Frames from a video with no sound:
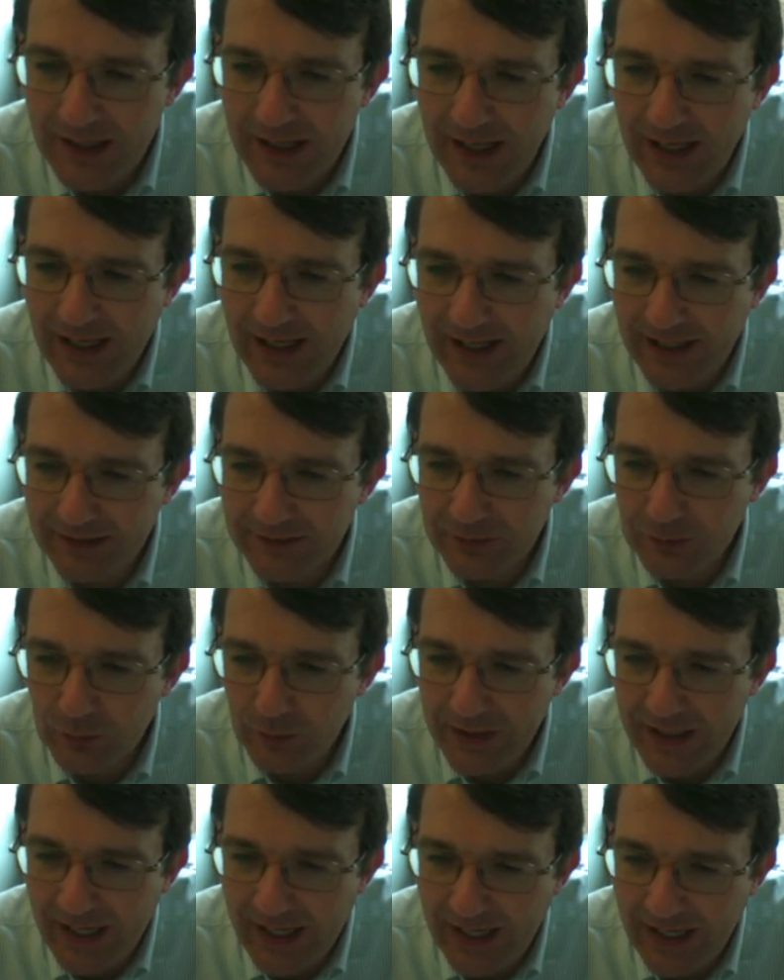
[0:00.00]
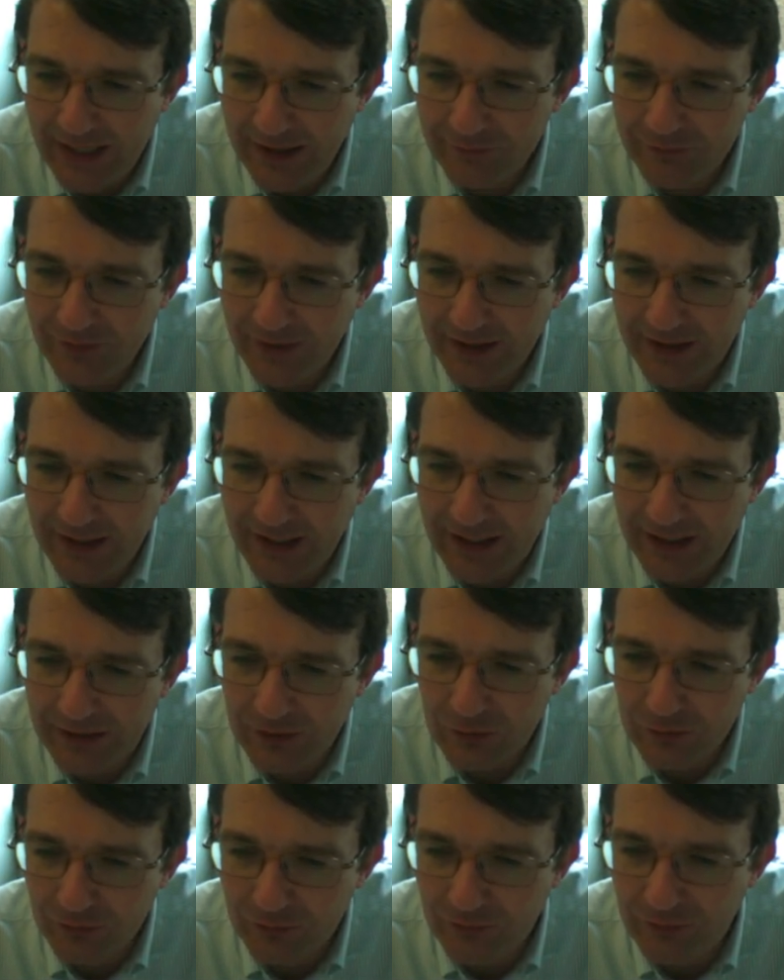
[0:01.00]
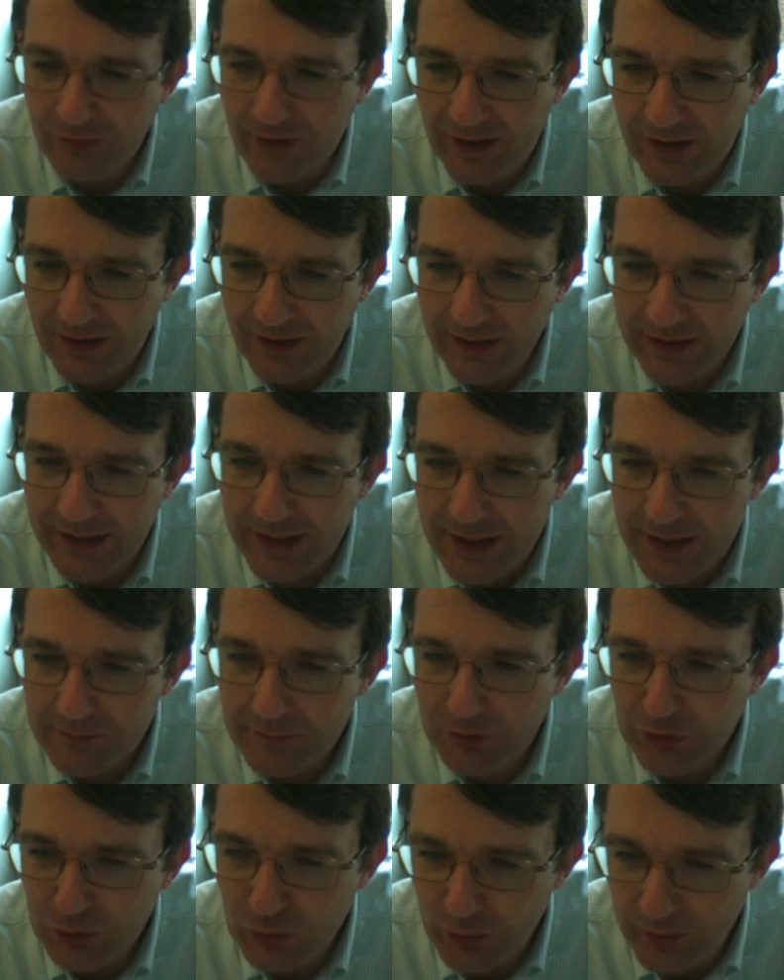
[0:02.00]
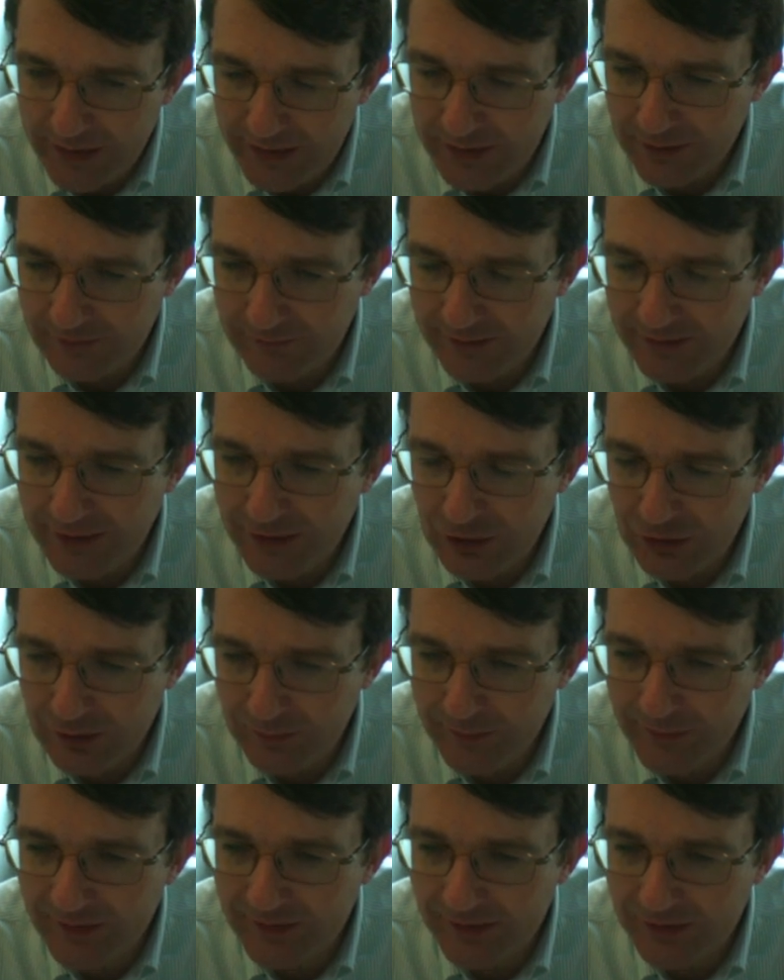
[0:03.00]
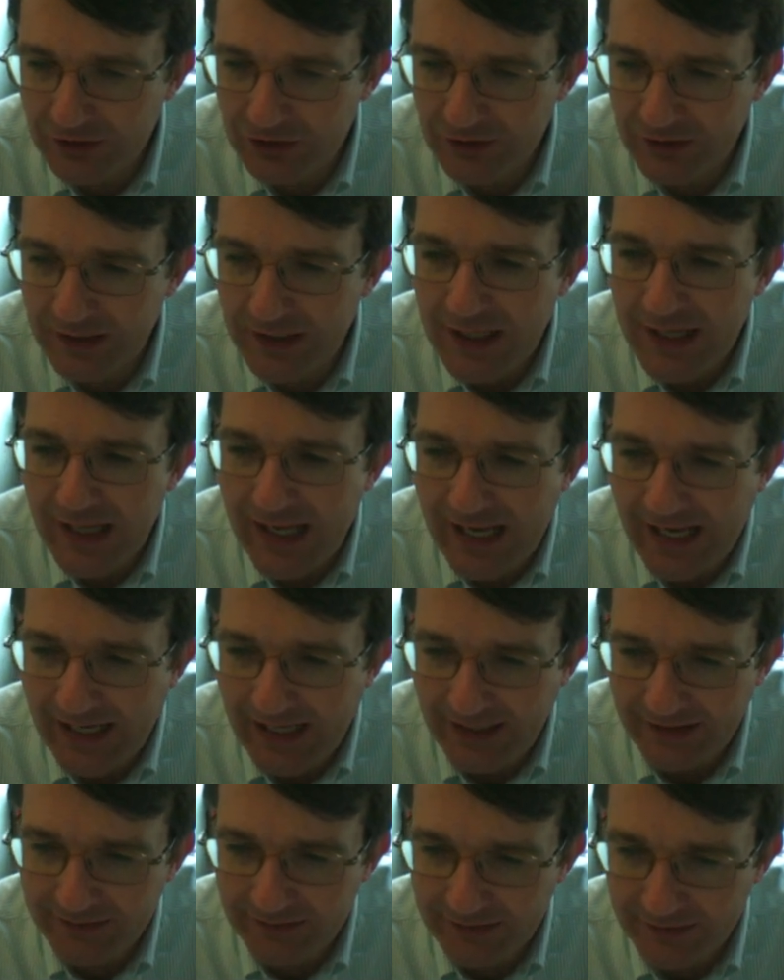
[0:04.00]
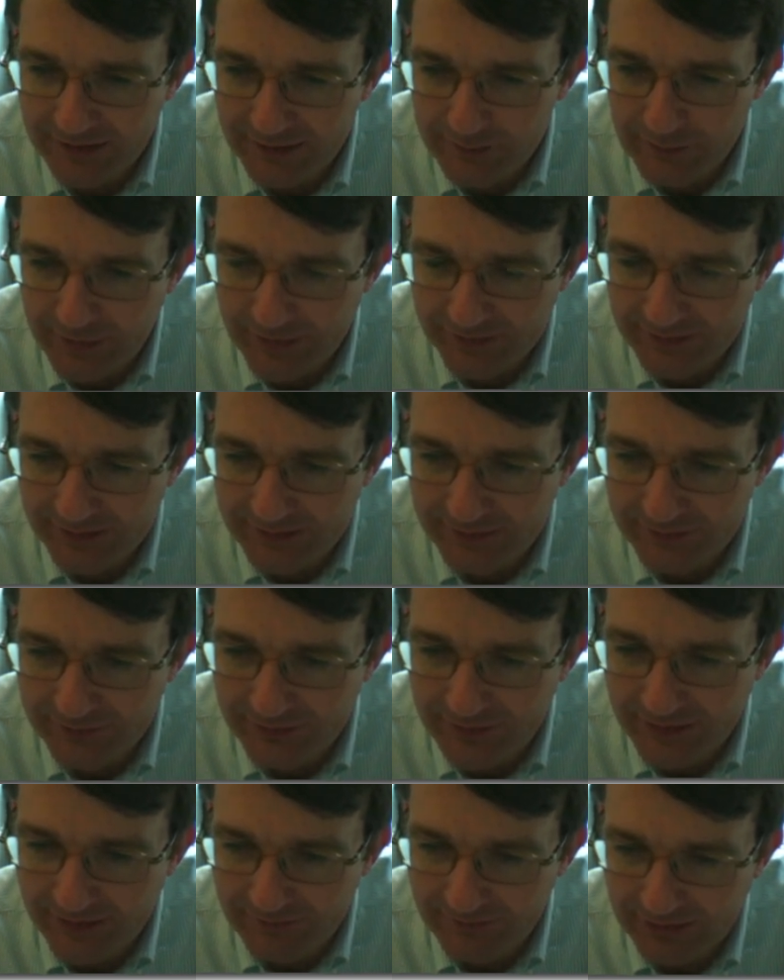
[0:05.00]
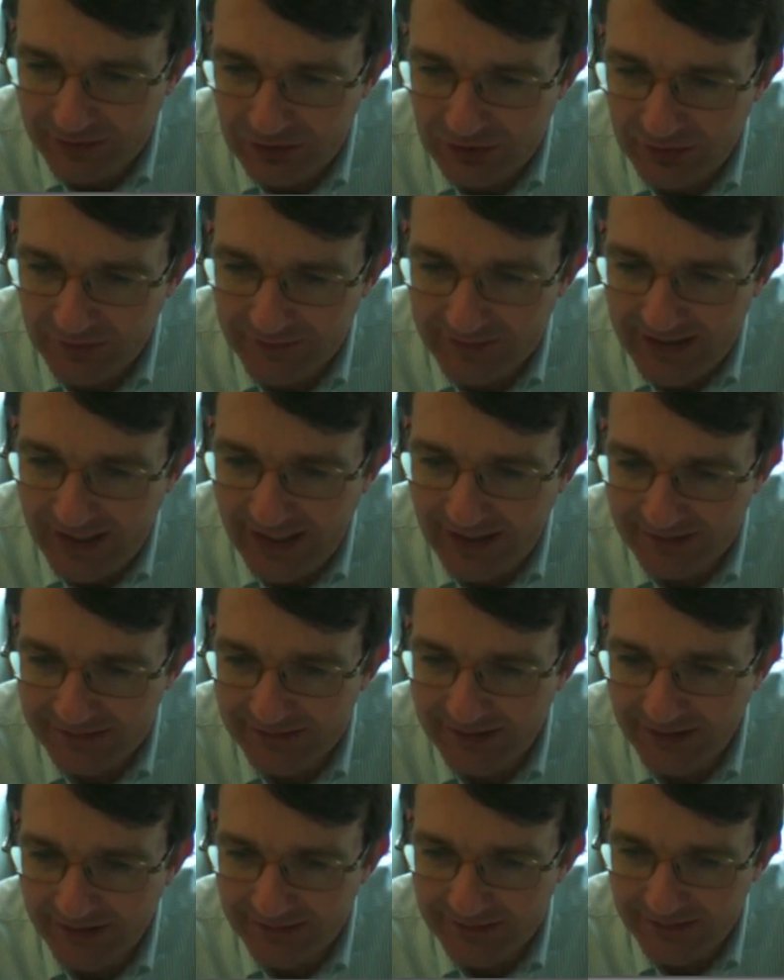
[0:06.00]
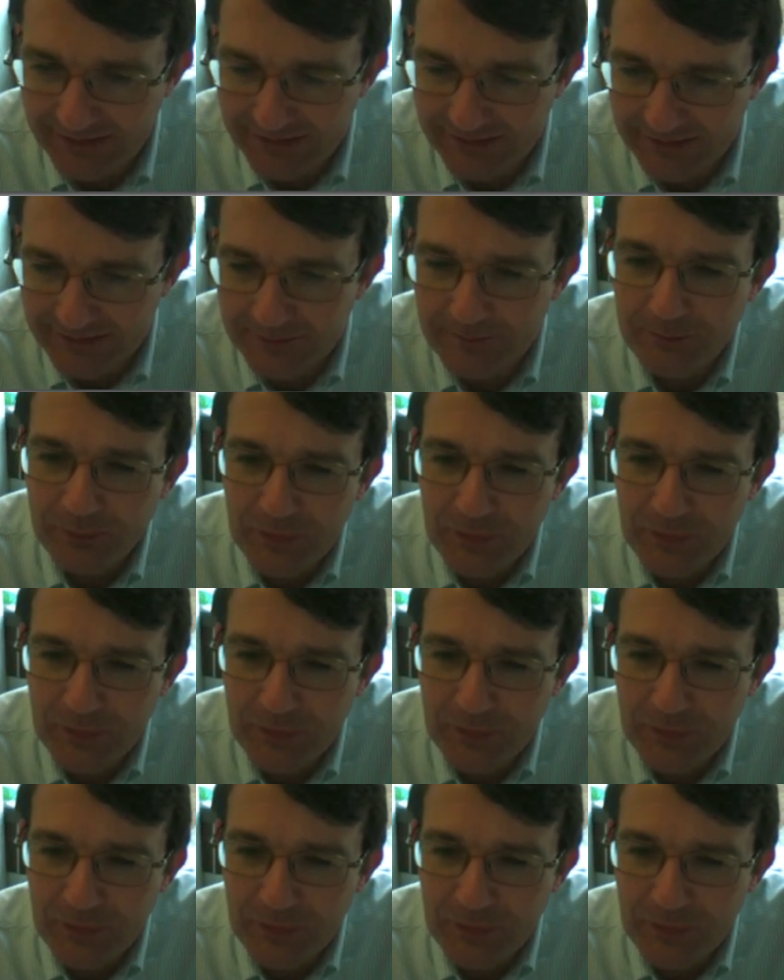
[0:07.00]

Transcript: and we have an angle phi between our initial position and the positive direction of the x-axis.